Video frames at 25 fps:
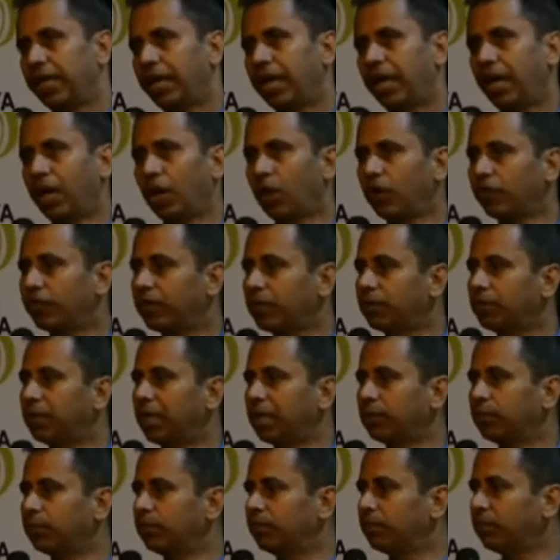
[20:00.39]
along with
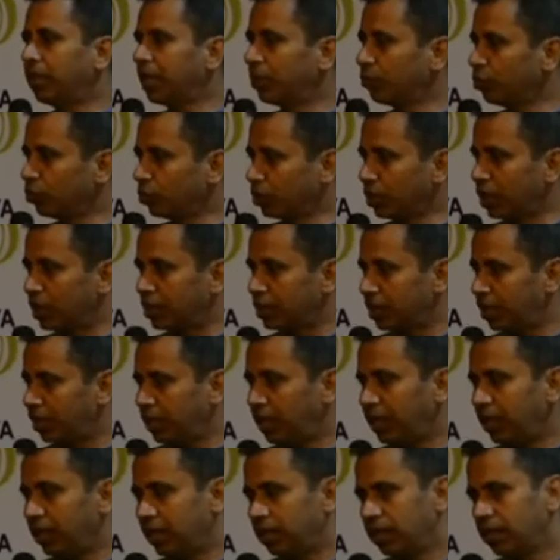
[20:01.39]
Mahmud
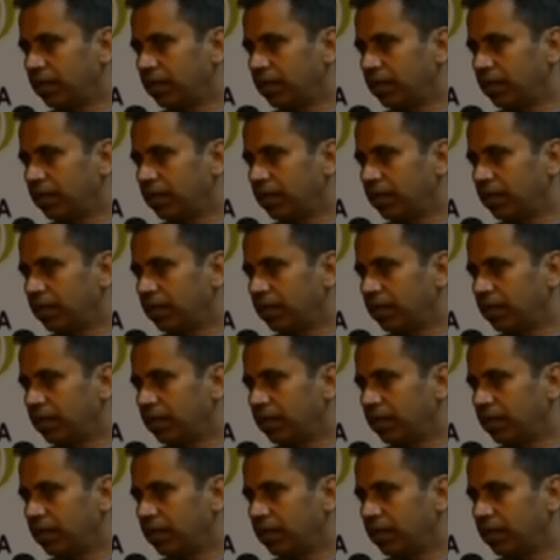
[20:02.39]
Ghazni